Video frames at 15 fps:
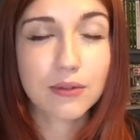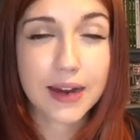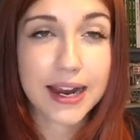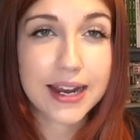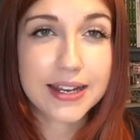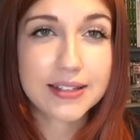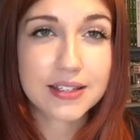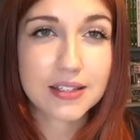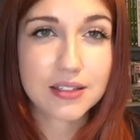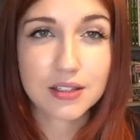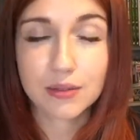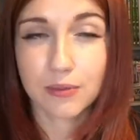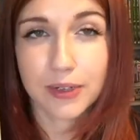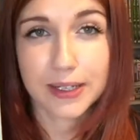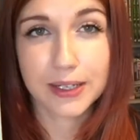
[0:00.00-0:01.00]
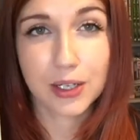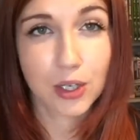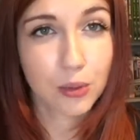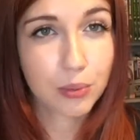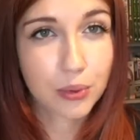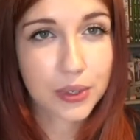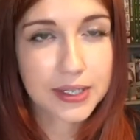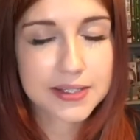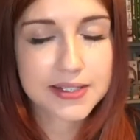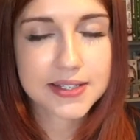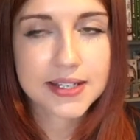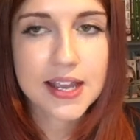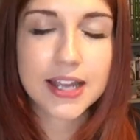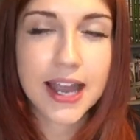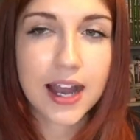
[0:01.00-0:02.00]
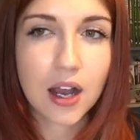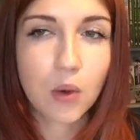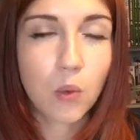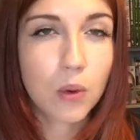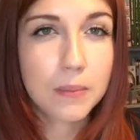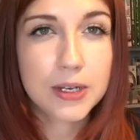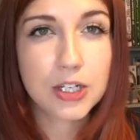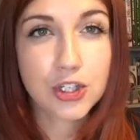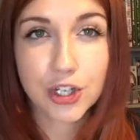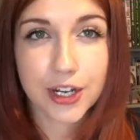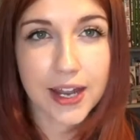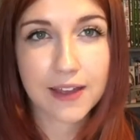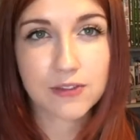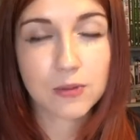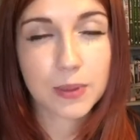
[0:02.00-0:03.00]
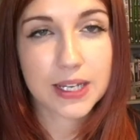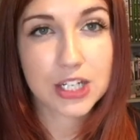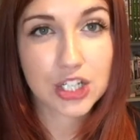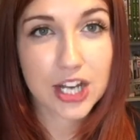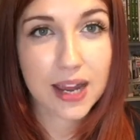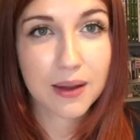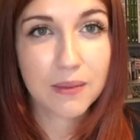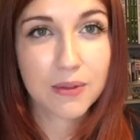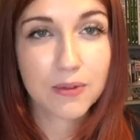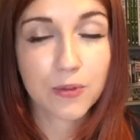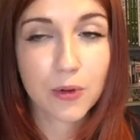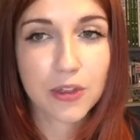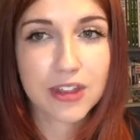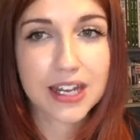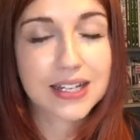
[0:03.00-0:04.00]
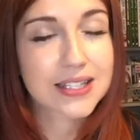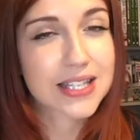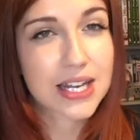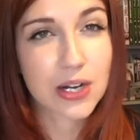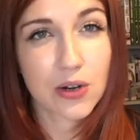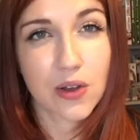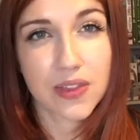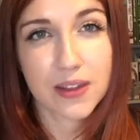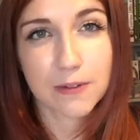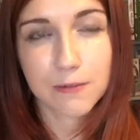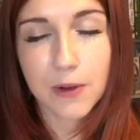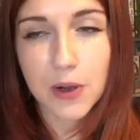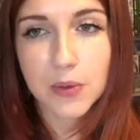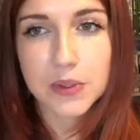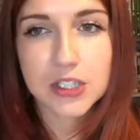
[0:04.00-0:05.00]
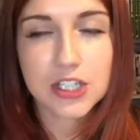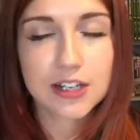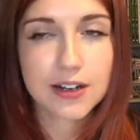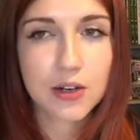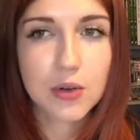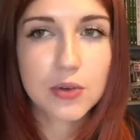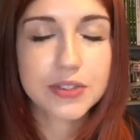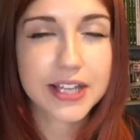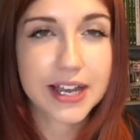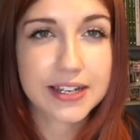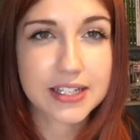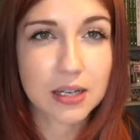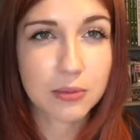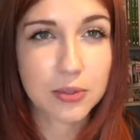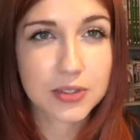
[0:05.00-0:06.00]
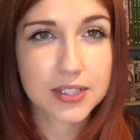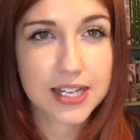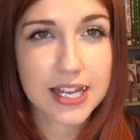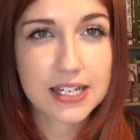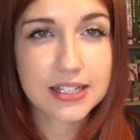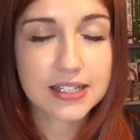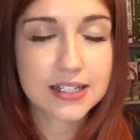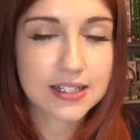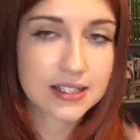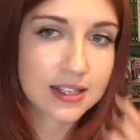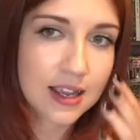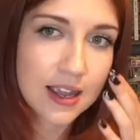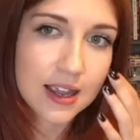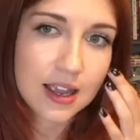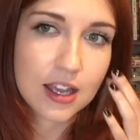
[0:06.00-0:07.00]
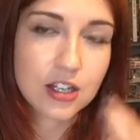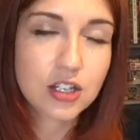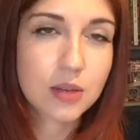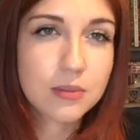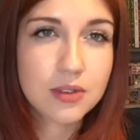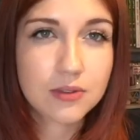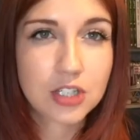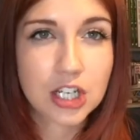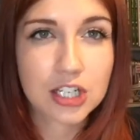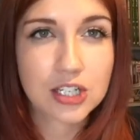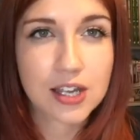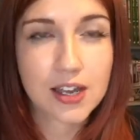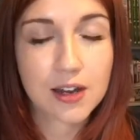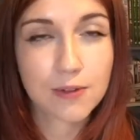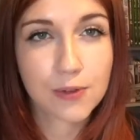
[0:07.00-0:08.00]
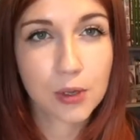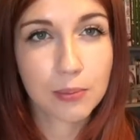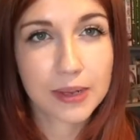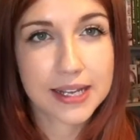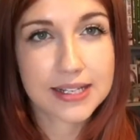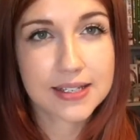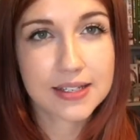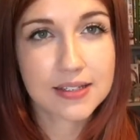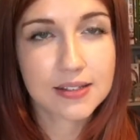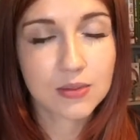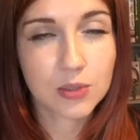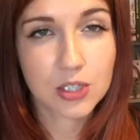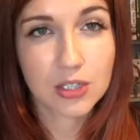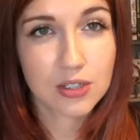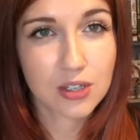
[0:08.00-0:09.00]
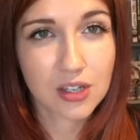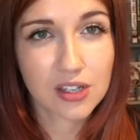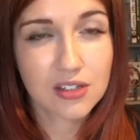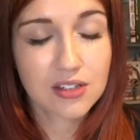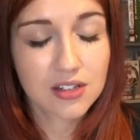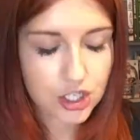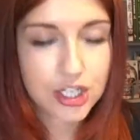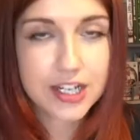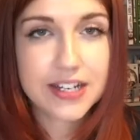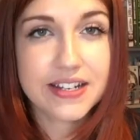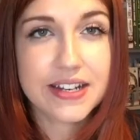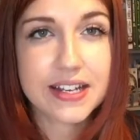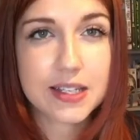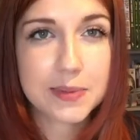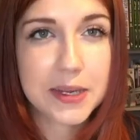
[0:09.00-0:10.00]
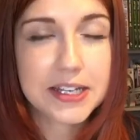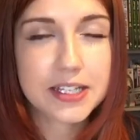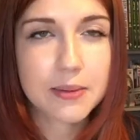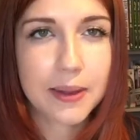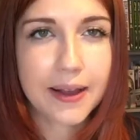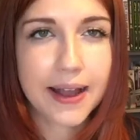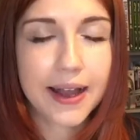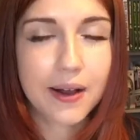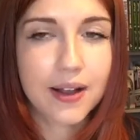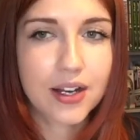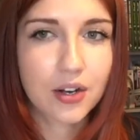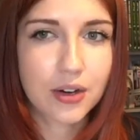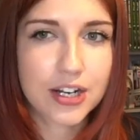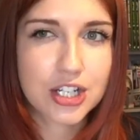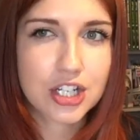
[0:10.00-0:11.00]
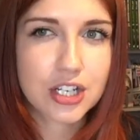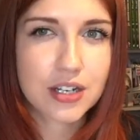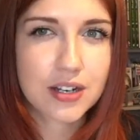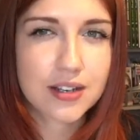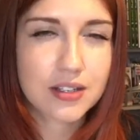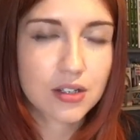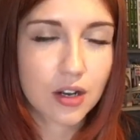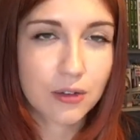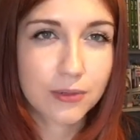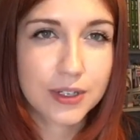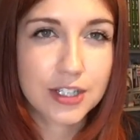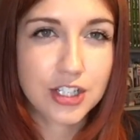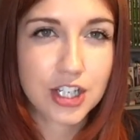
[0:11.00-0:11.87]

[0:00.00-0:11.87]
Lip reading: raise some really good points, how women shouldn't have to be ashamed for things that are not their fault. She calls out double standards in terms of gender in a few places, which is good. She speaks about how aggression is often